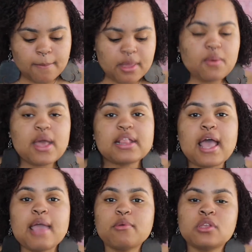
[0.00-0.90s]
But anyways,
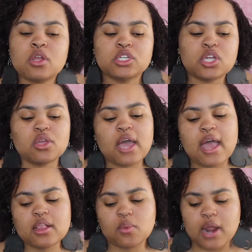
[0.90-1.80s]
I am just going to show you
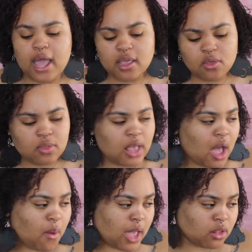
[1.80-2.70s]
guys what I use and
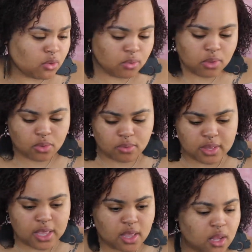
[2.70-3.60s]
how I do use
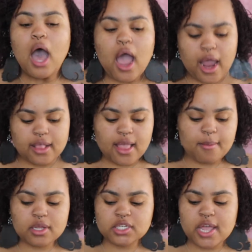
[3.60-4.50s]
it. Alright, so I'm
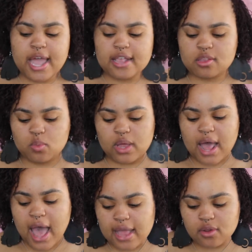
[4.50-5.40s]
going to show you guys what
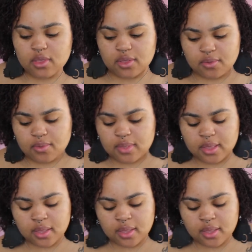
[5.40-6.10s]
I do use.